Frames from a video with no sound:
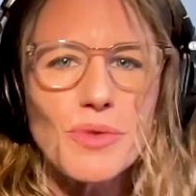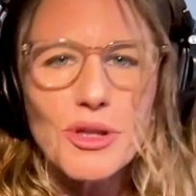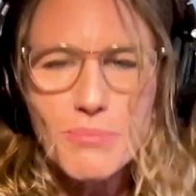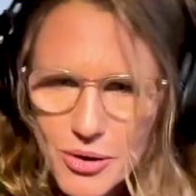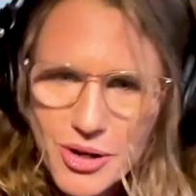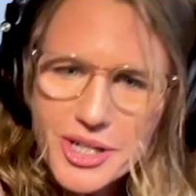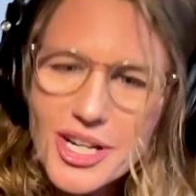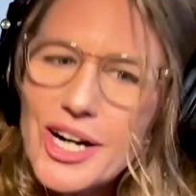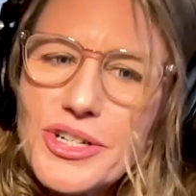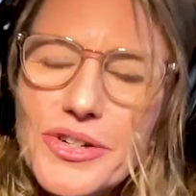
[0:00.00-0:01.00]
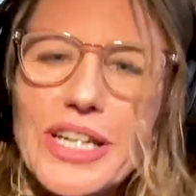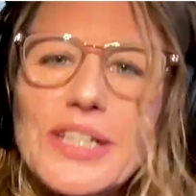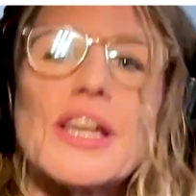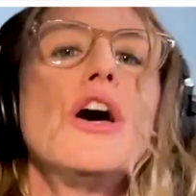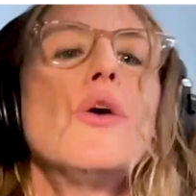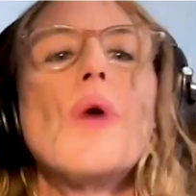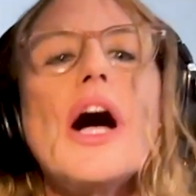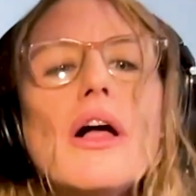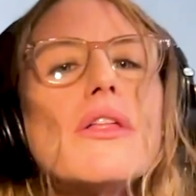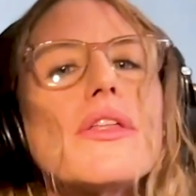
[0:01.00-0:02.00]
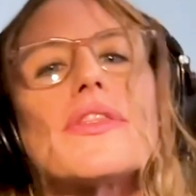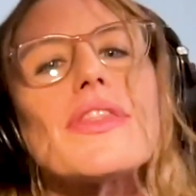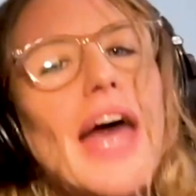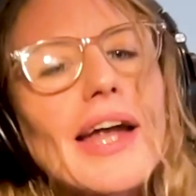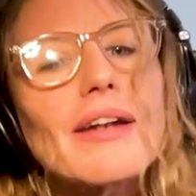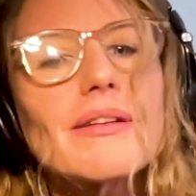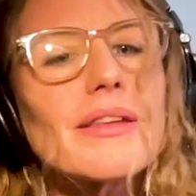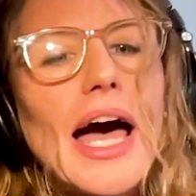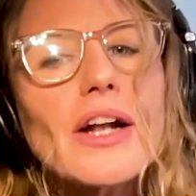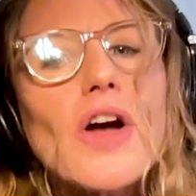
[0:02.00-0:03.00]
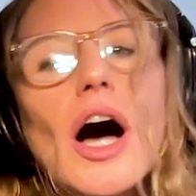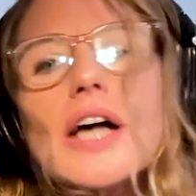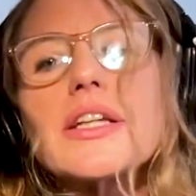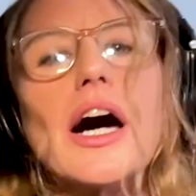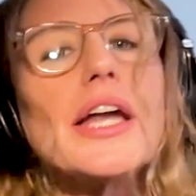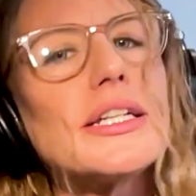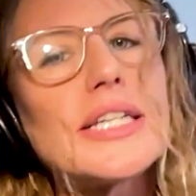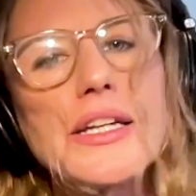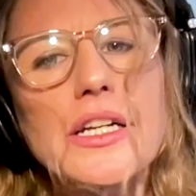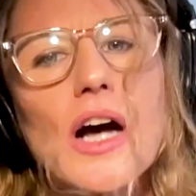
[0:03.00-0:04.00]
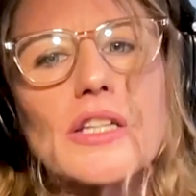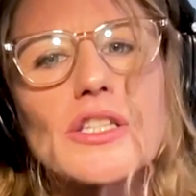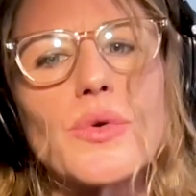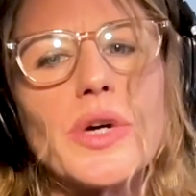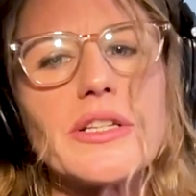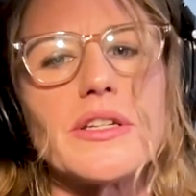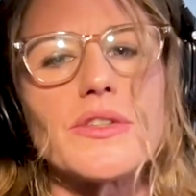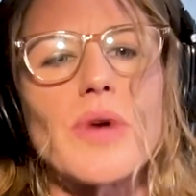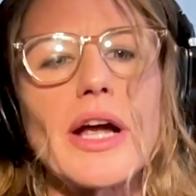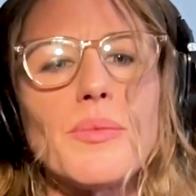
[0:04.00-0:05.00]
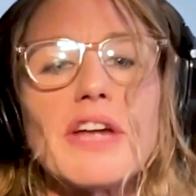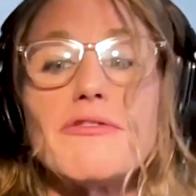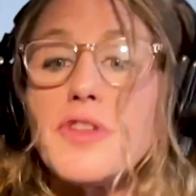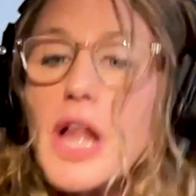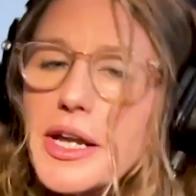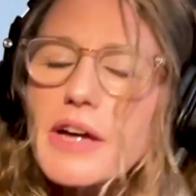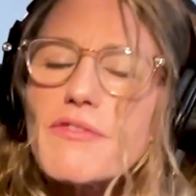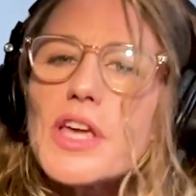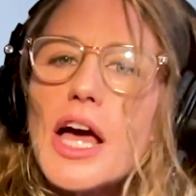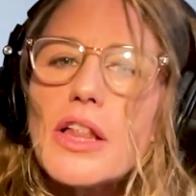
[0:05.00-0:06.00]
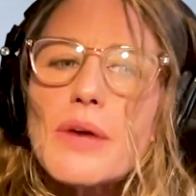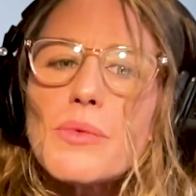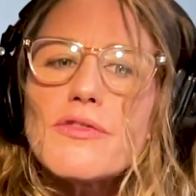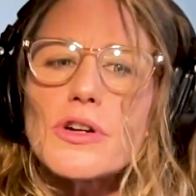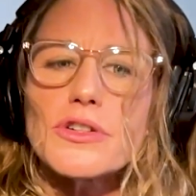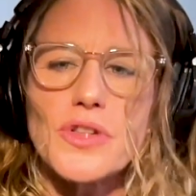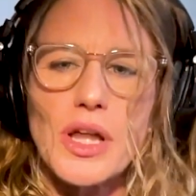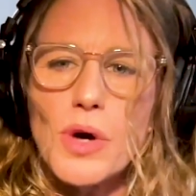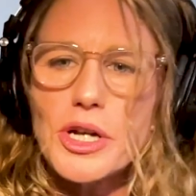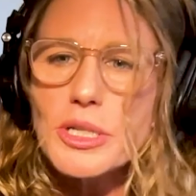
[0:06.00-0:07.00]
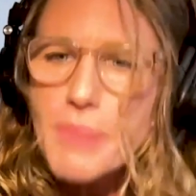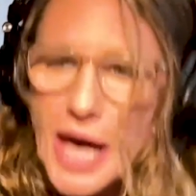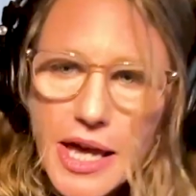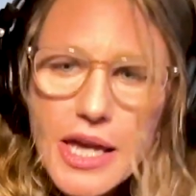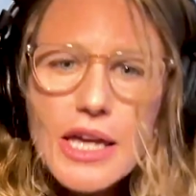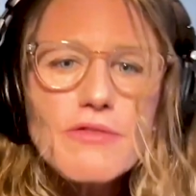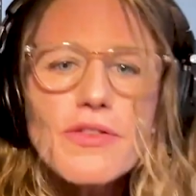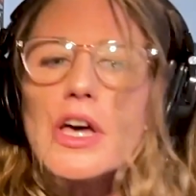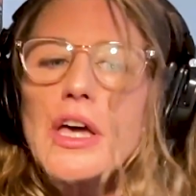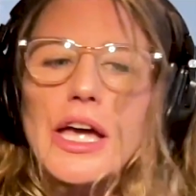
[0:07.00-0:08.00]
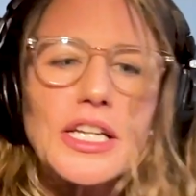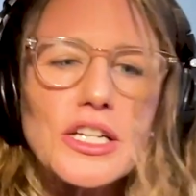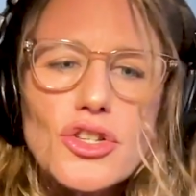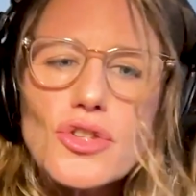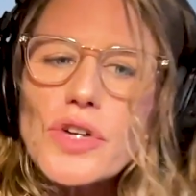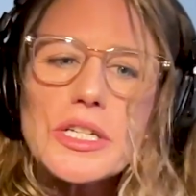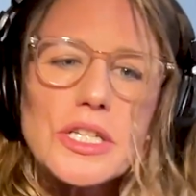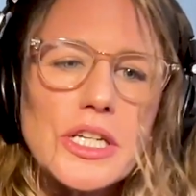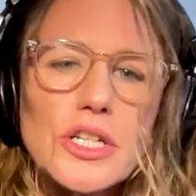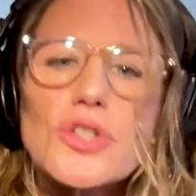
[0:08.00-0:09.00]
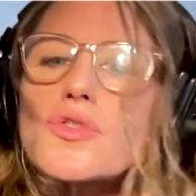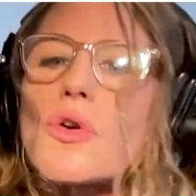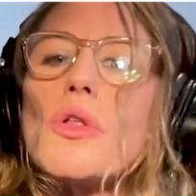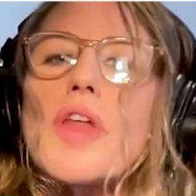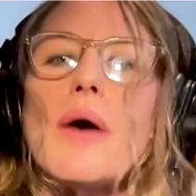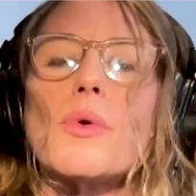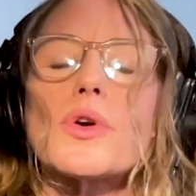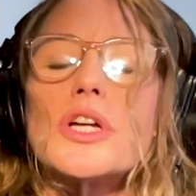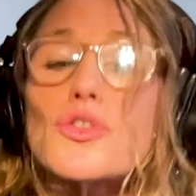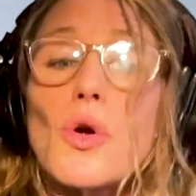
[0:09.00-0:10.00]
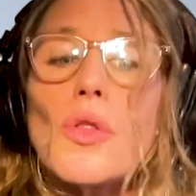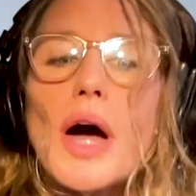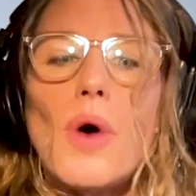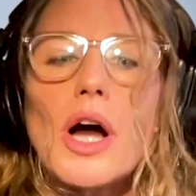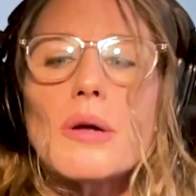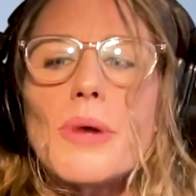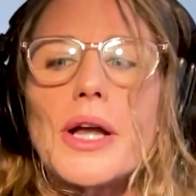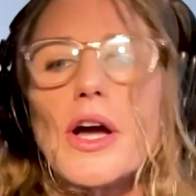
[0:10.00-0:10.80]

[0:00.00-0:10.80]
more concrete. Well, that caused unintended consequences, right? We had flooding of the LA River. So they wanted to pave and constrict and control that water body.